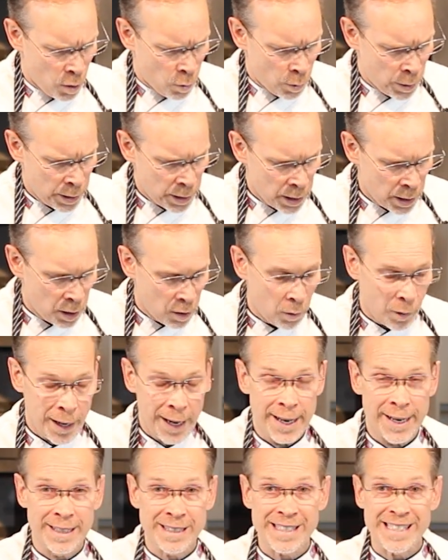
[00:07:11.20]
we're going to go
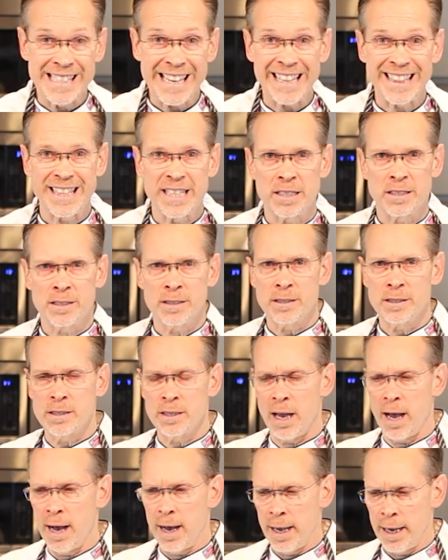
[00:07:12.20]
ahead and set this
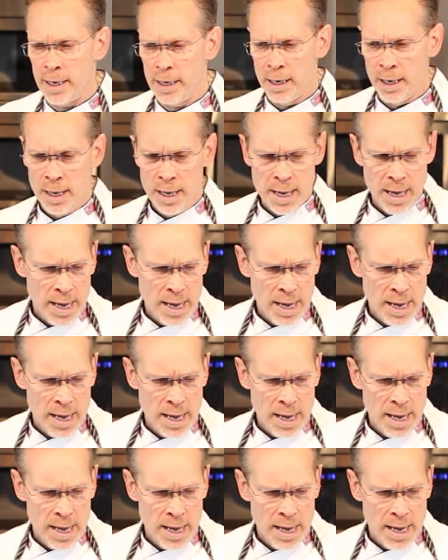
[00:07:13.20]
aside,